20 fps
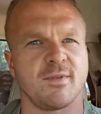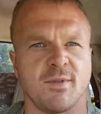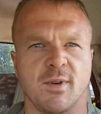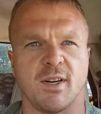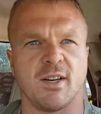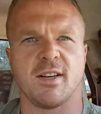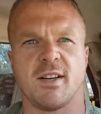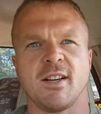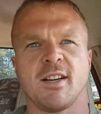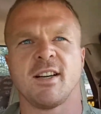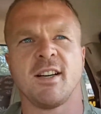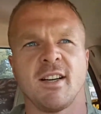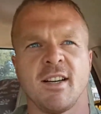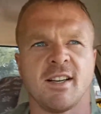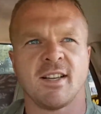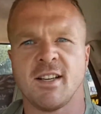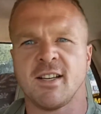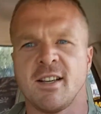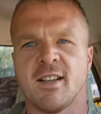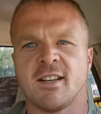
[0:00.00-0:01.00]
Well,
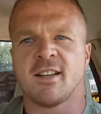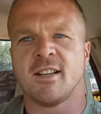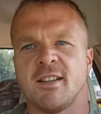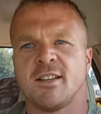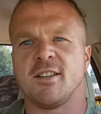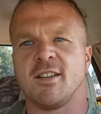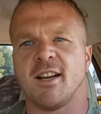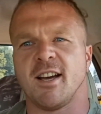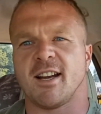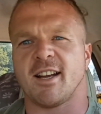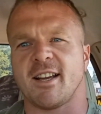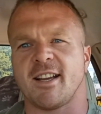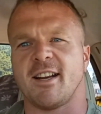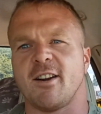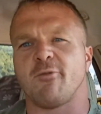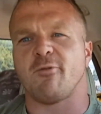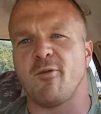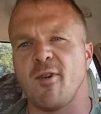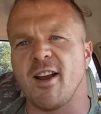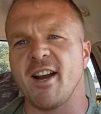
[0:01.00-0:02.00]
you got to
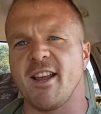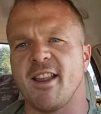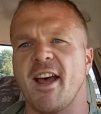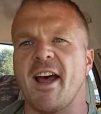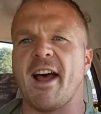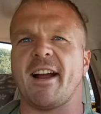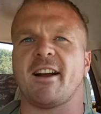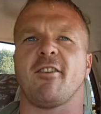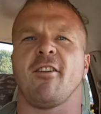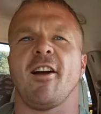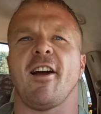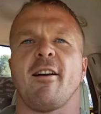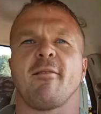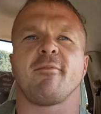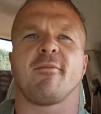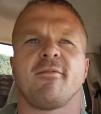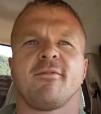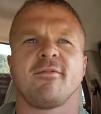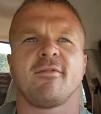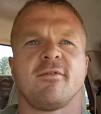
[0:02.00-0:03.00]
get rid of that crap.
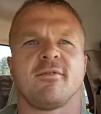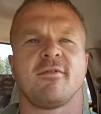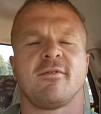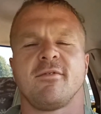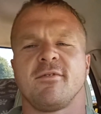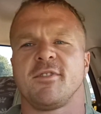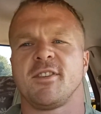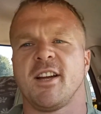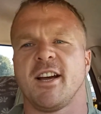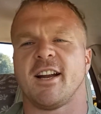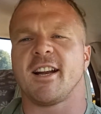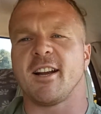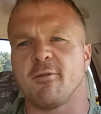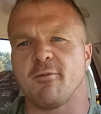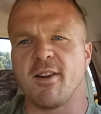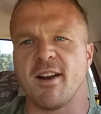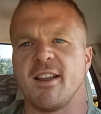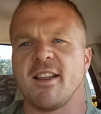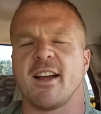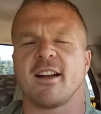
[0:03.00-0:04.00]
You got to get
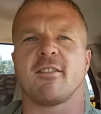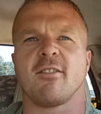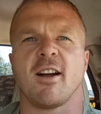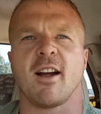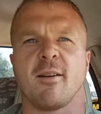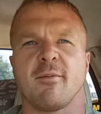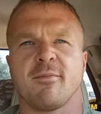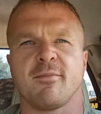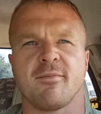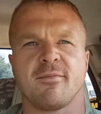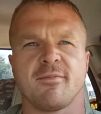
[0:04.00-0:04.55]
rid of that crap.